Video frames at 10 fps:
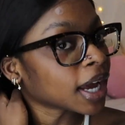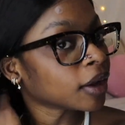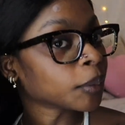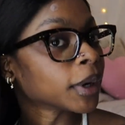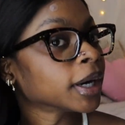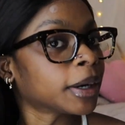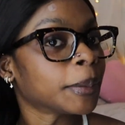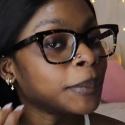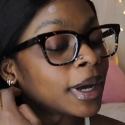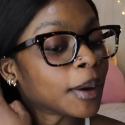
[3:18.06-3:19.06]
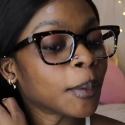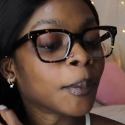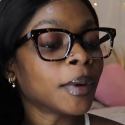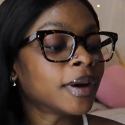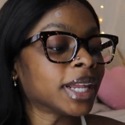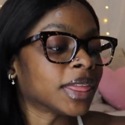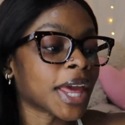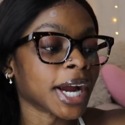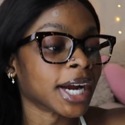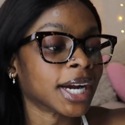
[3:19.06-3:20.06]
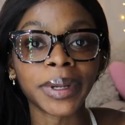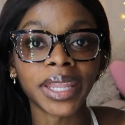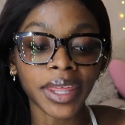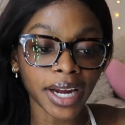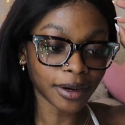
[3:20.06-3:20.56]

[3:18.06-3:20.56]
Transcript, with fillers: I go to work, but we'll get there. We'll get there.